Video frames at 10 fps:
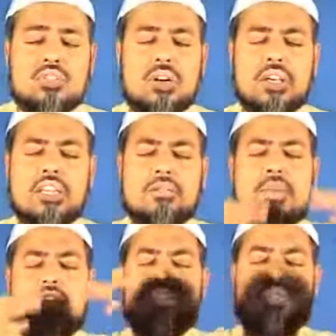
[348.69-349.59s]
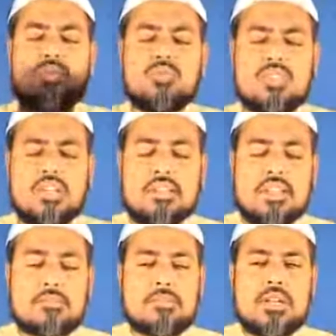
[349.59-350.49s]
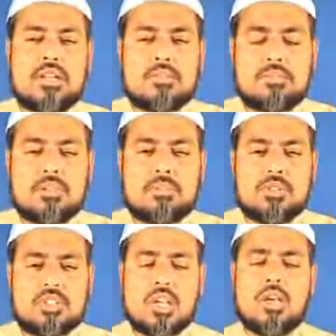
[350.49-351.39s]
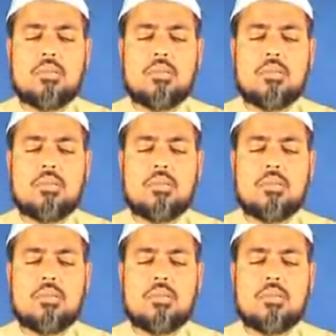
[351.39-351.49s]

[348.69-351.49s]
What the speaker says: So again, imagine those 7-8 billion peoples